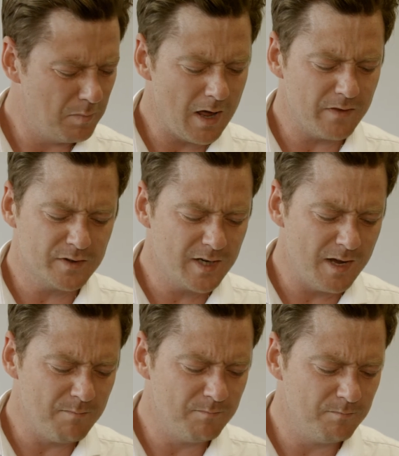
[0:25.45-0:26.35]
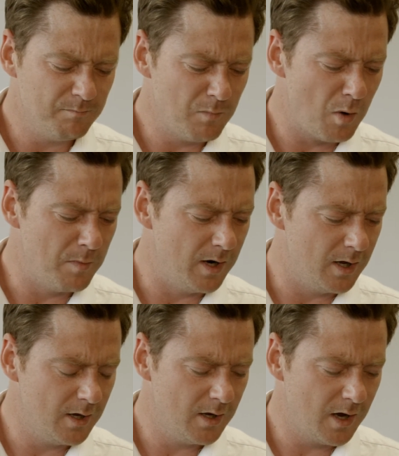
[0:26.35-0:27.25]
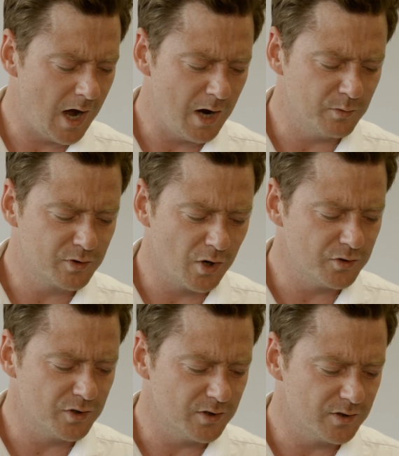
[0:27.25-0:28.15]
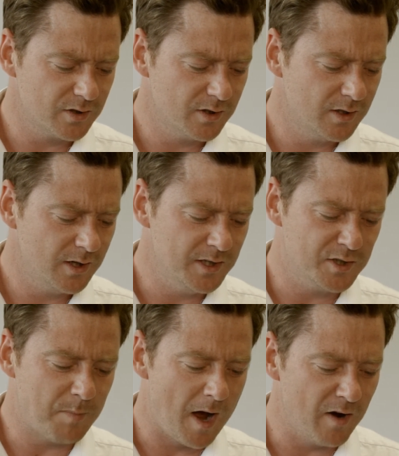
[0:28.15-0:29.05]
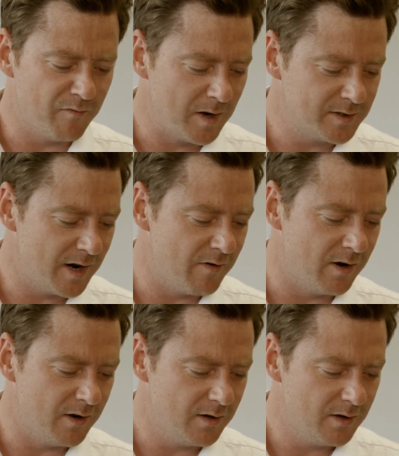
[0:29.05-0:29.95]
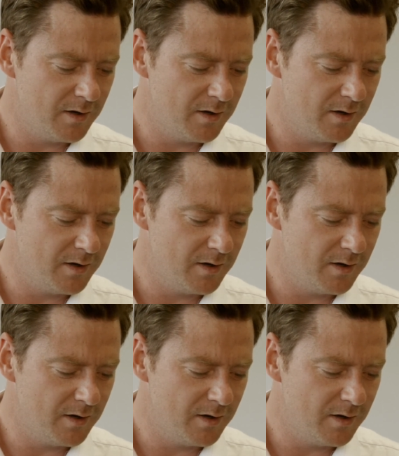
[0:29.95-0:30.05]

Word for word: But at the same moment, I was conscious, in spite of my terror,